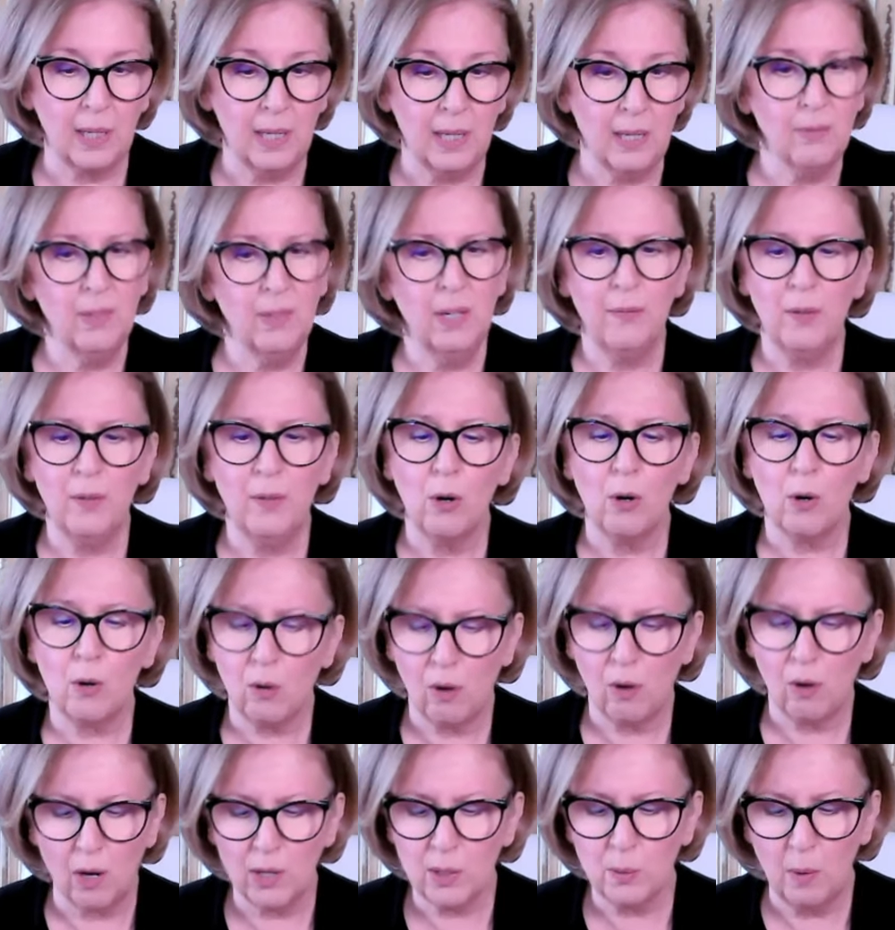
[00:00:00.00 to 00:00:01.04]
Even if you're a
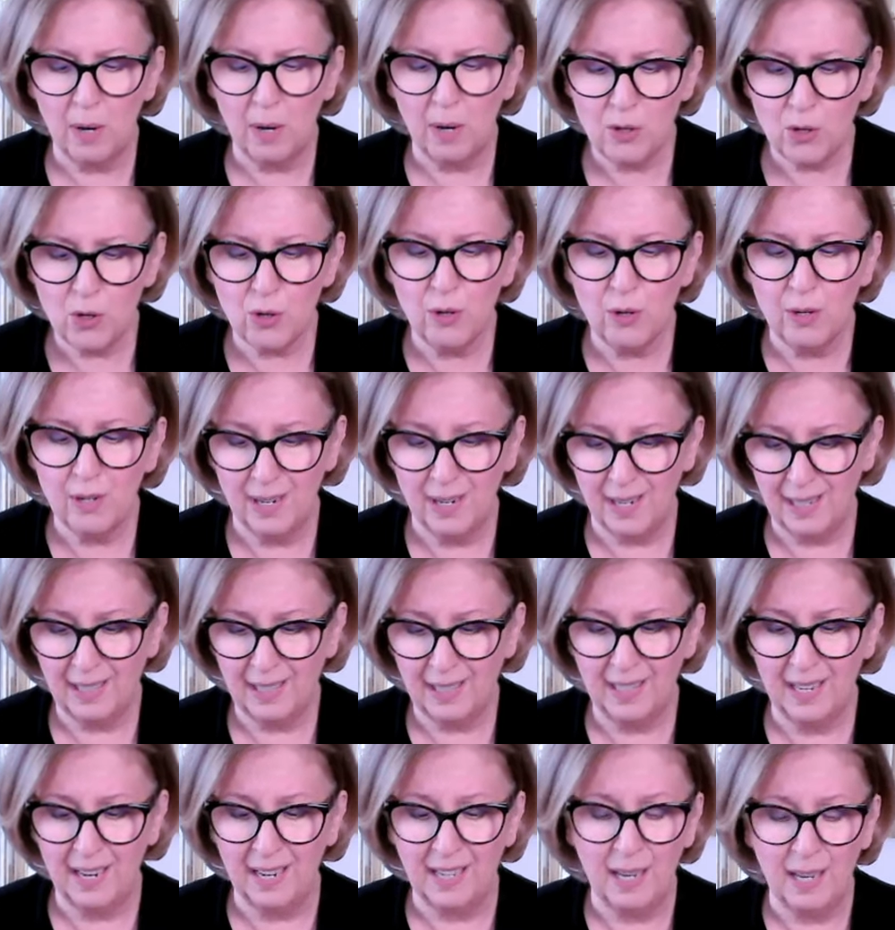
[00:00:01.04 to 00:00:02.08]
cross watcher, it,
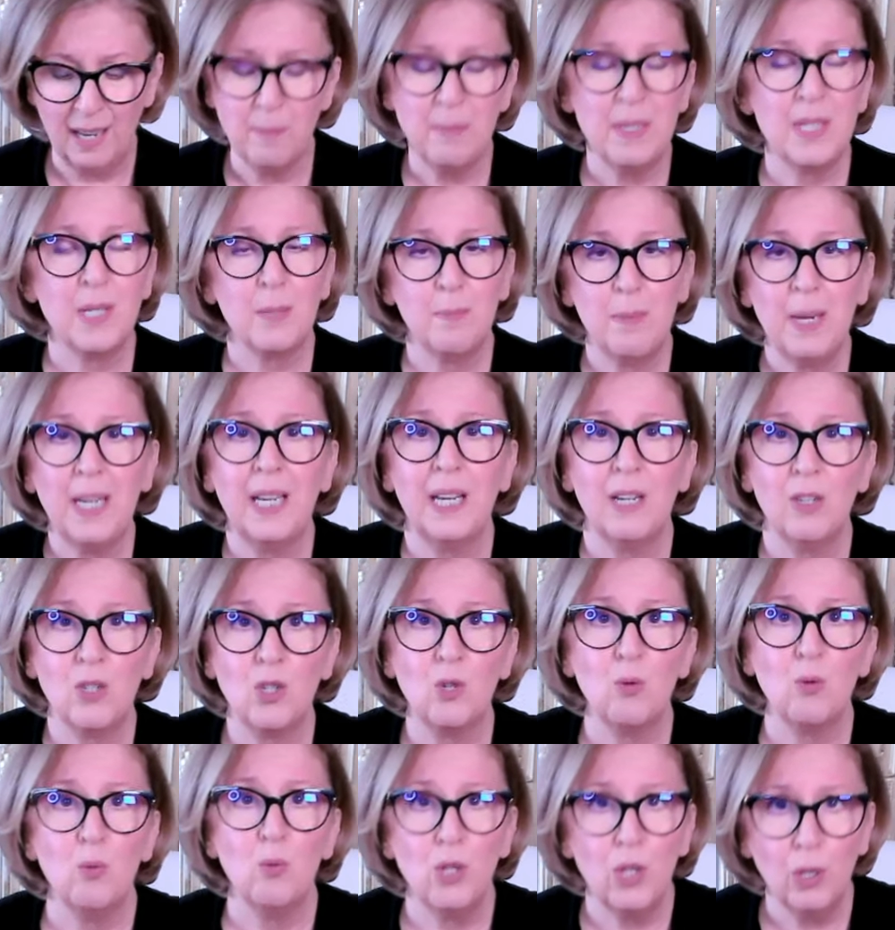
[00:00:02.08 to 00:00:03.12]
it can be speaking
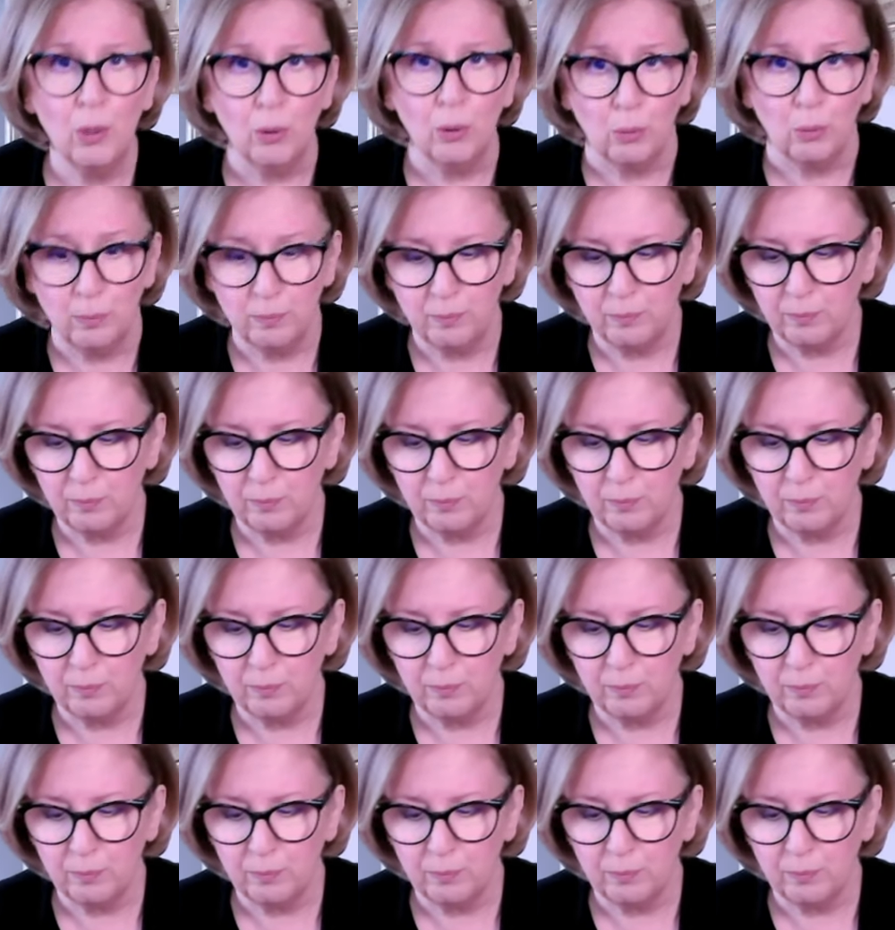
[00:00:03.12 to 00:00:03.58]
to you,